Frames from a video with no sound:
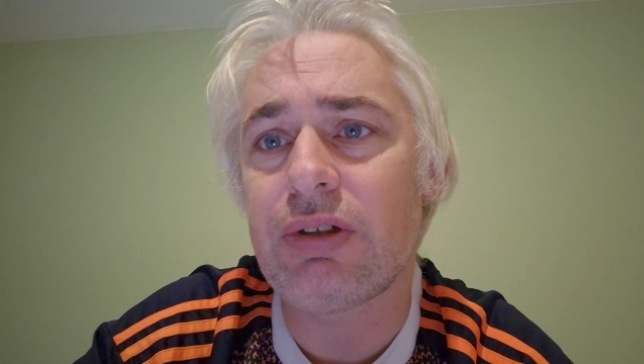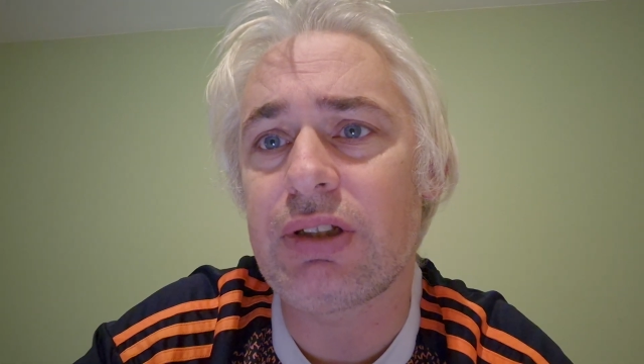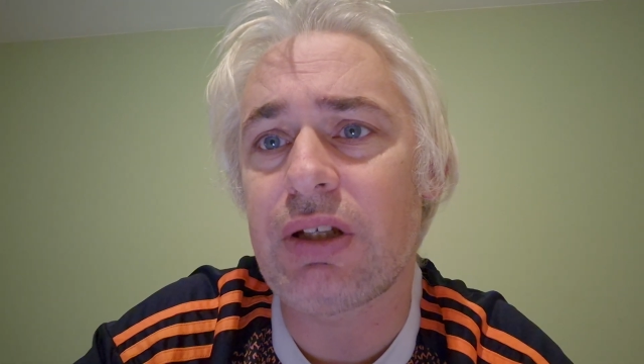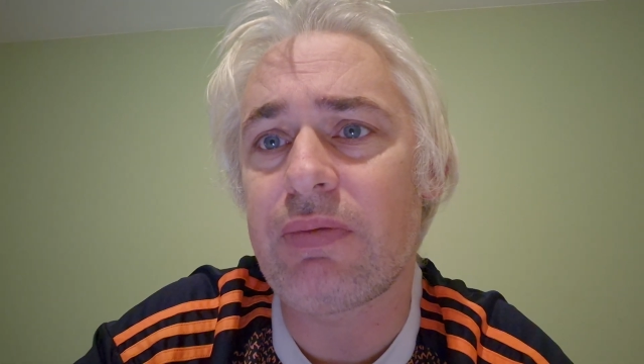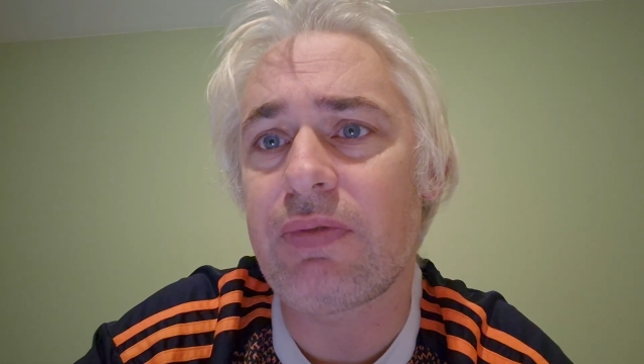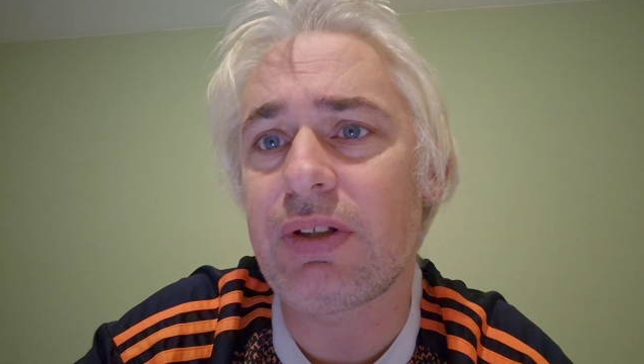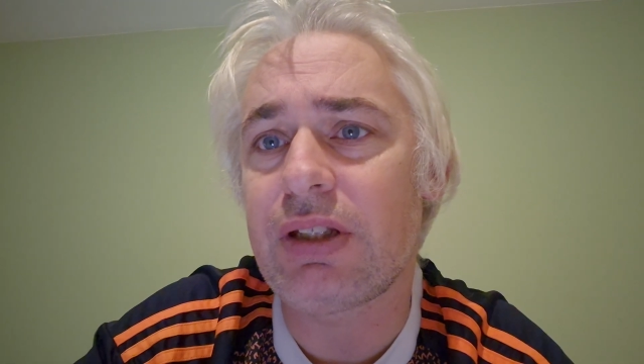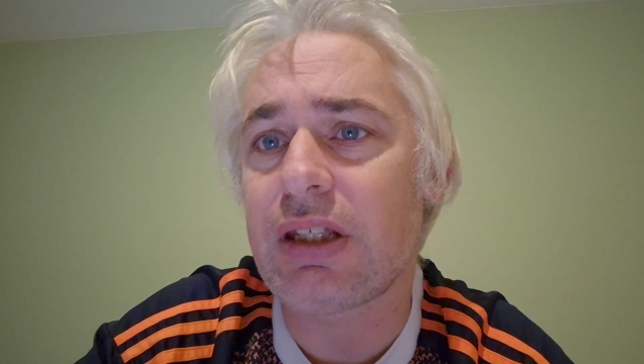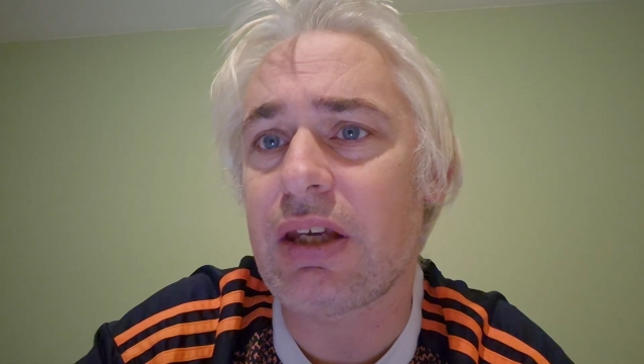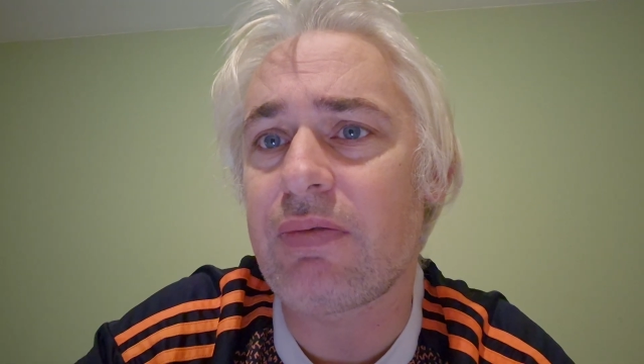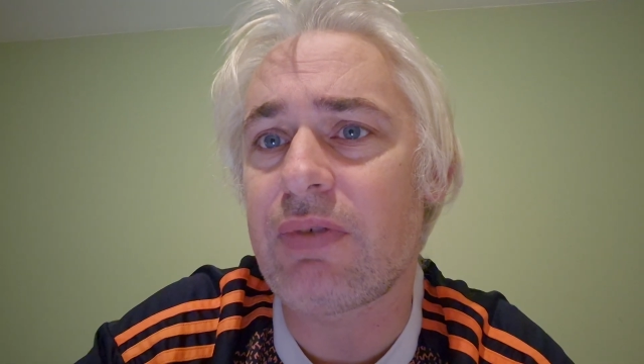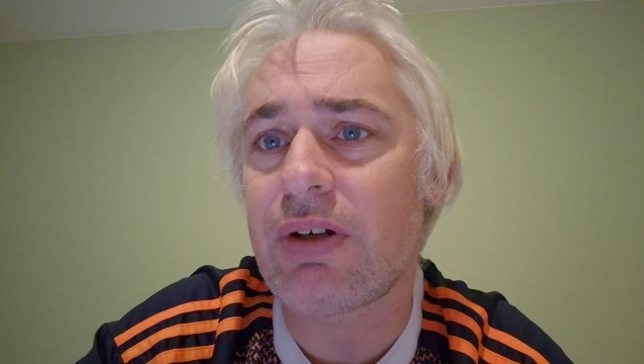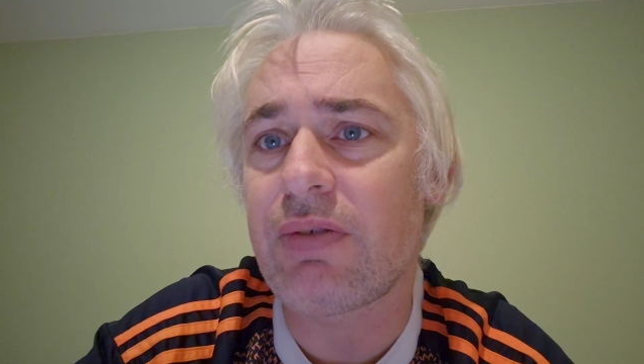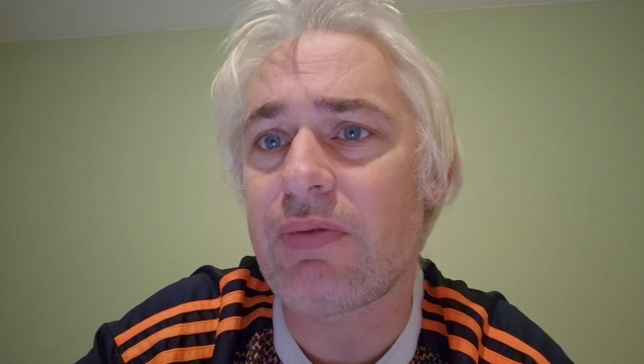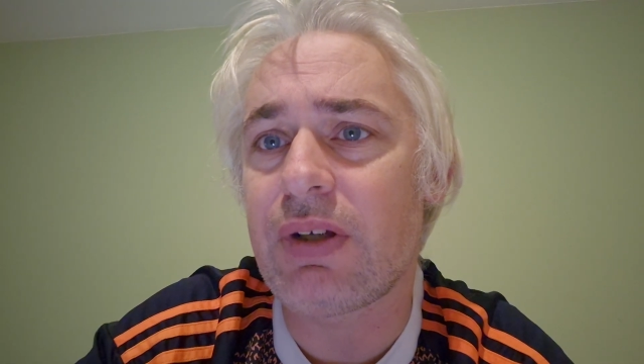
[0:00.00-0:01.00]
something to get
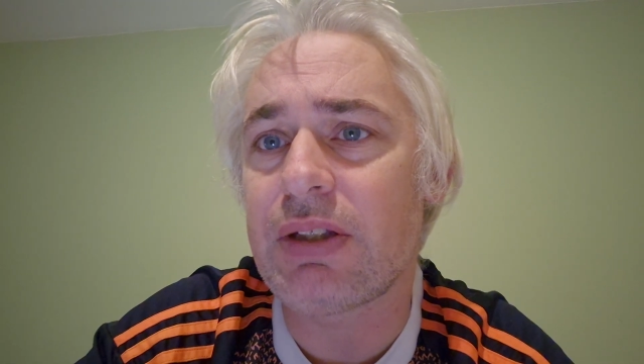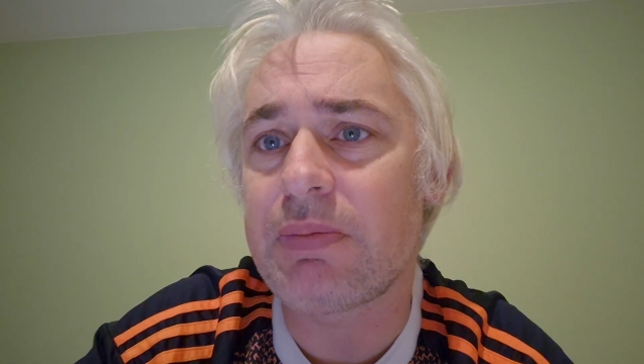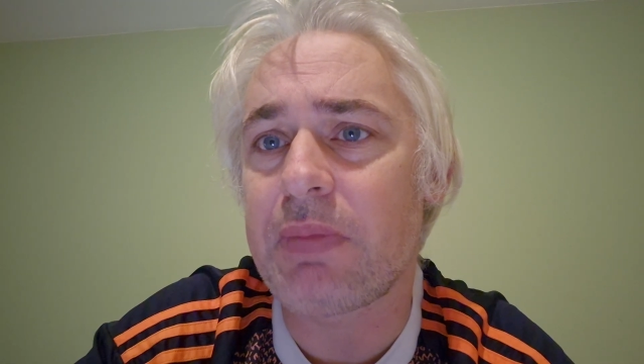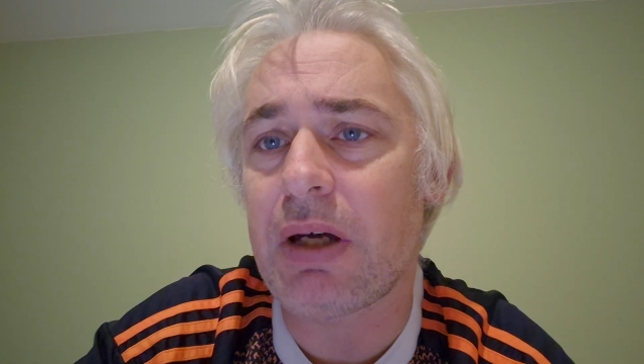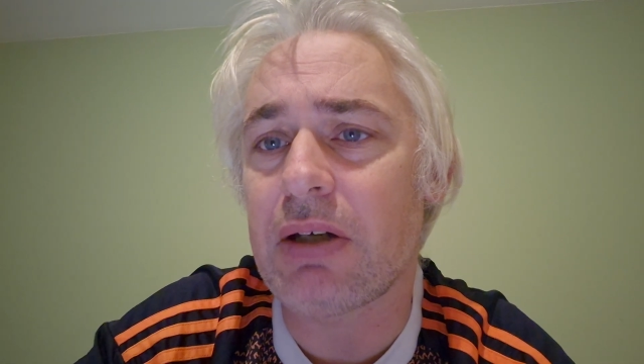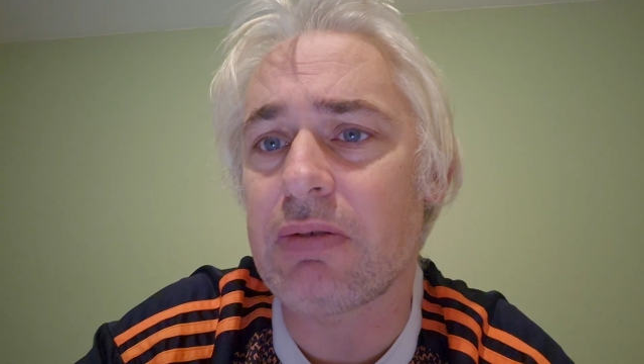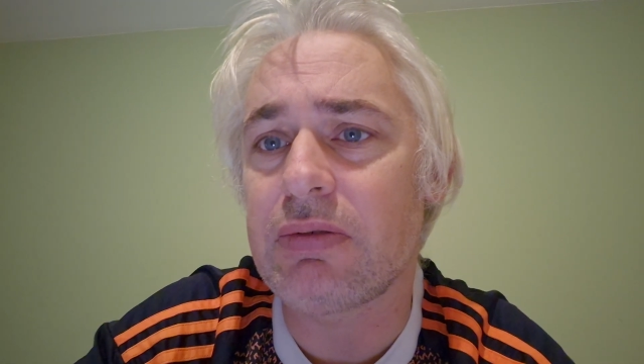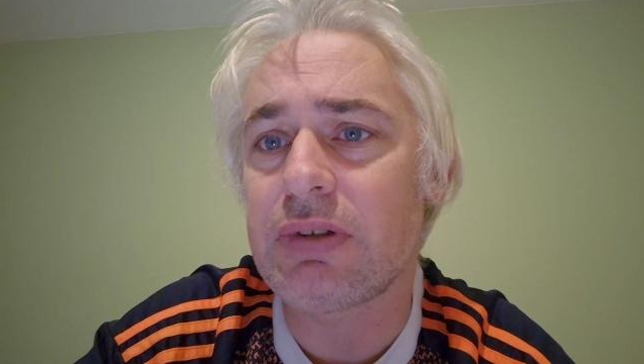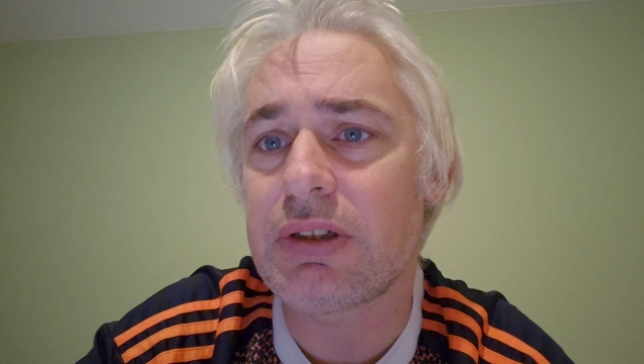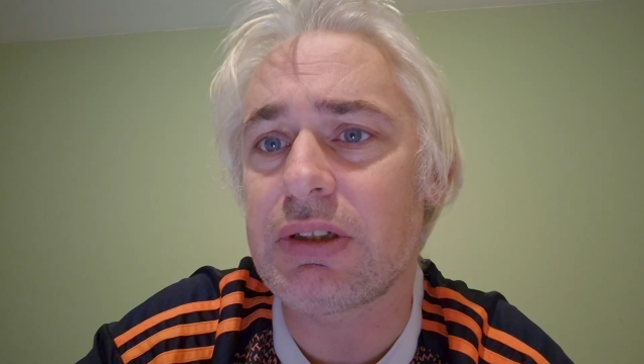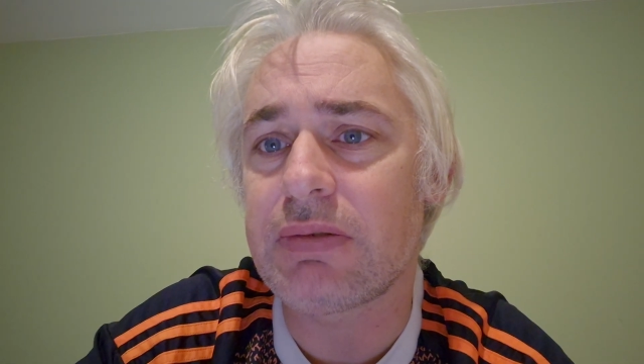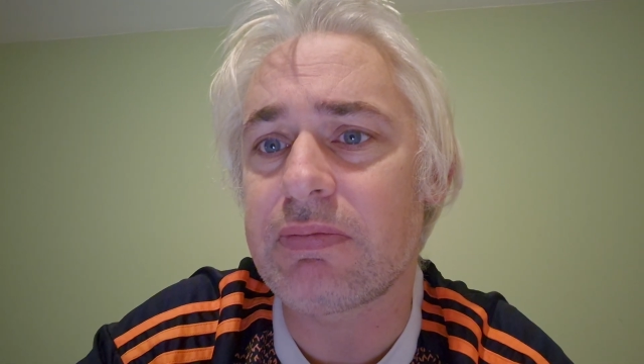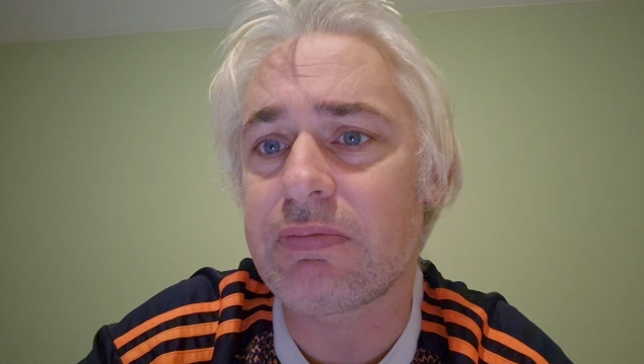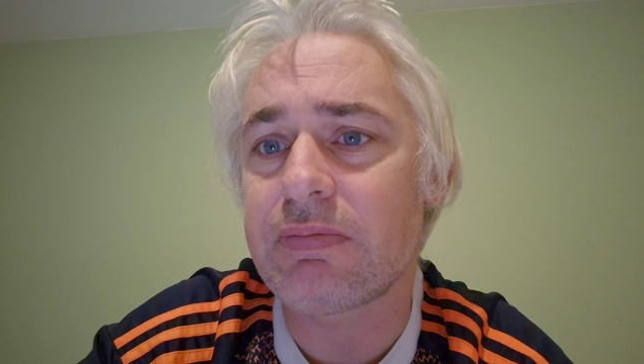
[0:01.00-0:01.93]
rid of these boats